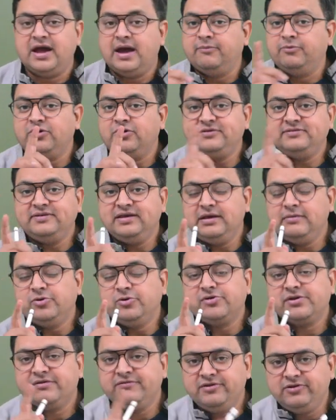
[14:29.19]
I'm not saying
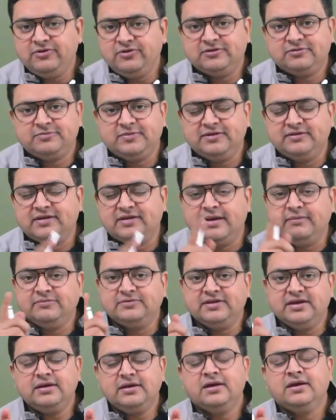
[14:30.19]
about revenue expenses. I'm
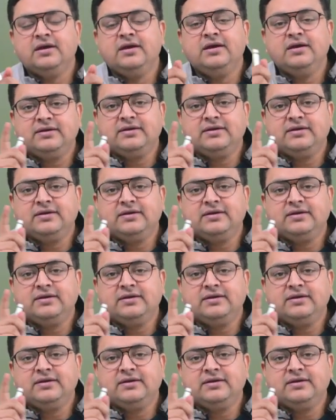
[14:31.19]
saying